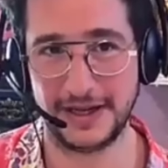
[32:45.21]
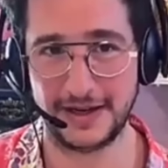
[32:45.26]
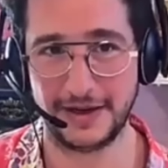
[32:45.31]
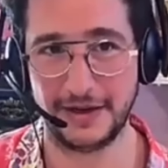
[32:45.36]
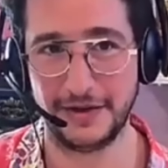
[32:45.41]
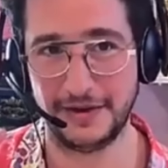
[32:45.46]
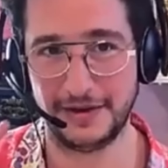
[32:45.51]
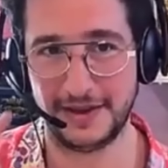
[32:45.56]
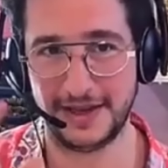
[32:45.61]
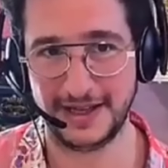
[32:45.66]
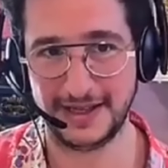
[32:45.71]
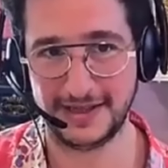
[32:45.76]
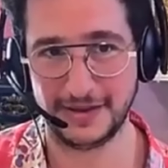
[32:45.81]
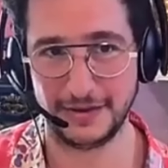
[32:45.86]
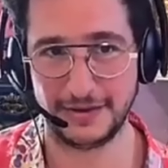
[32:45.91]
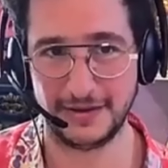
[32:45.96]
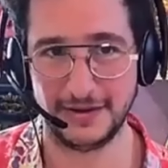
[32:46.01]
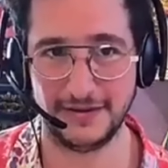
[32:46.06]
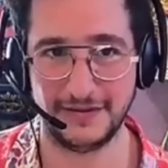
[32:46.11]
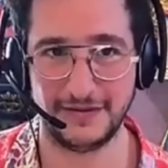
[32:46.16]
to include
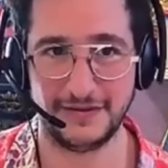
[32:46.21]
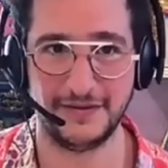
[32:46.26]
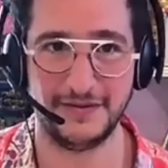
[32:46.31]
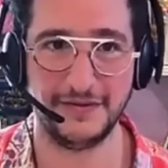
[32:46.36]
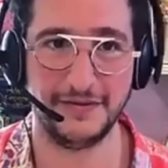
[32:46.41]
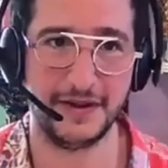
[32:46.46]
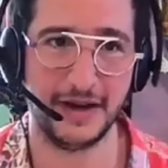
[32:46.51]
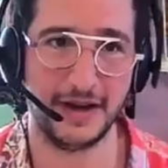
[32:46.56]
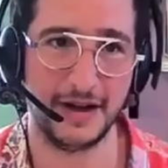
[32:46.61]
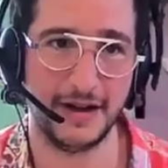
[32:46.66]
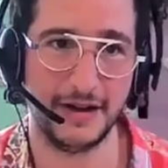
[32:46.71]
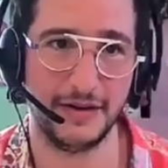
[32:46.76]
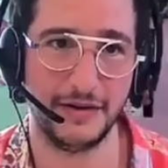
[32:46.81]
these sort of